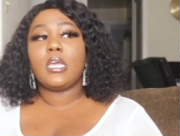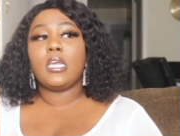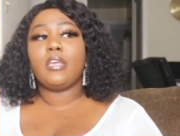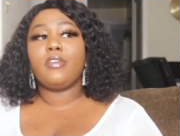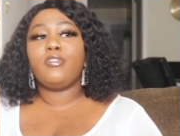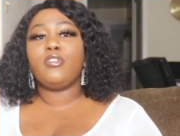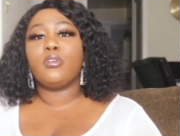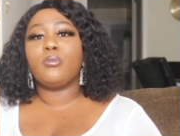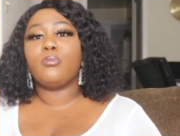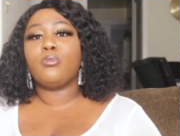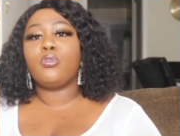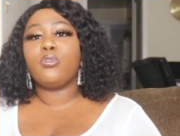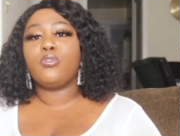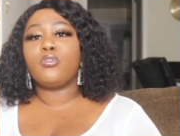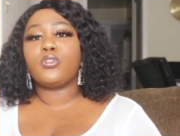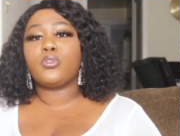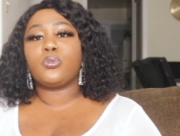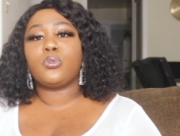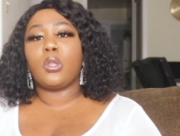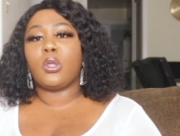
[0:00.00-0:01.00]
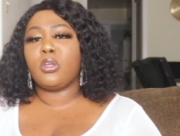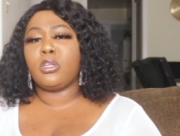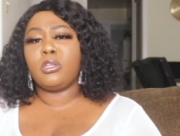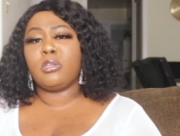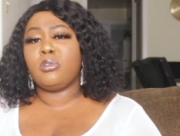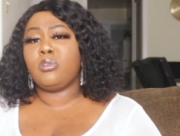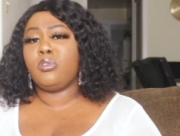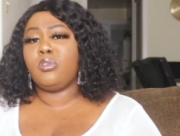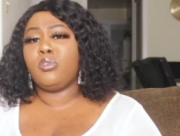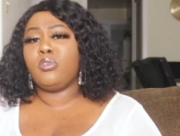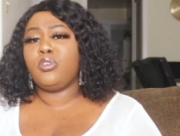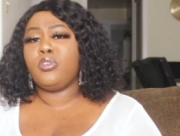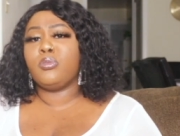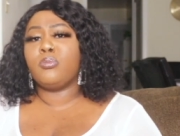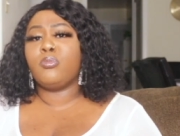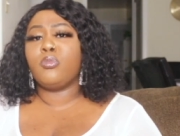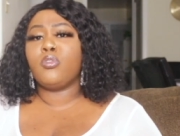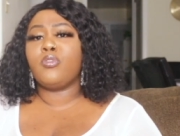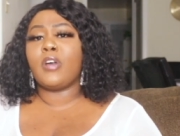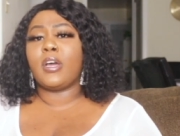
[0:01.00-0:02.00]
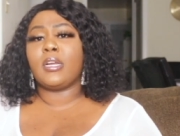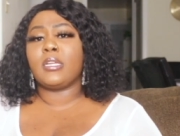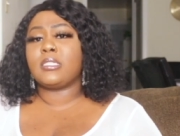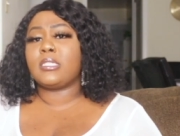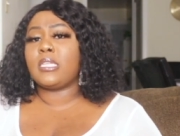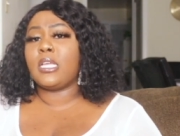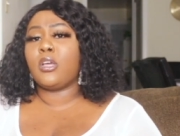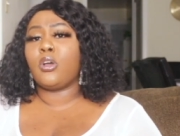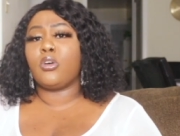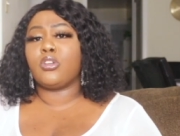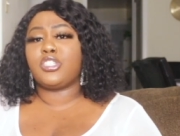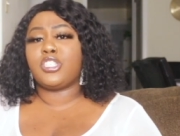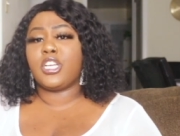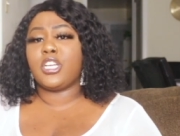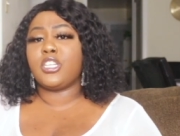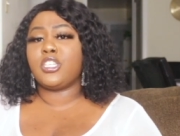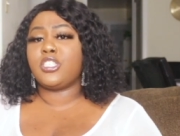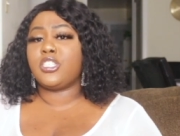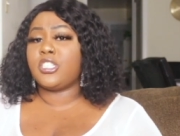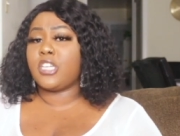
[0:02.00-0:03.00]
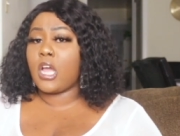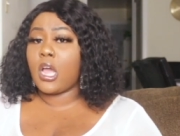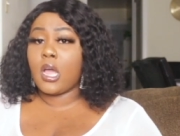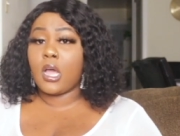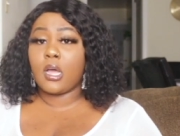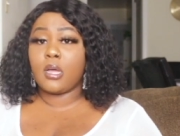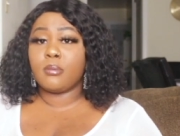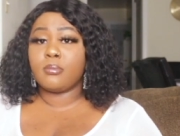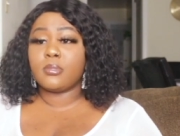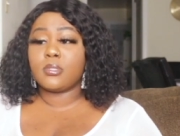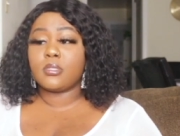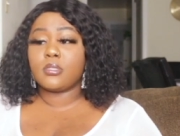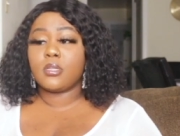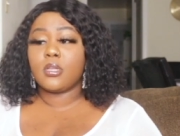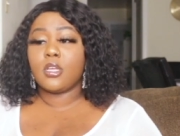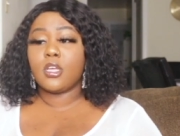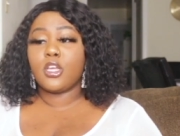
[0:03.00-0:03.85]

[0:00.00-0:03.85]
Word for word: If you moved, like you, you move out of state or change jobs,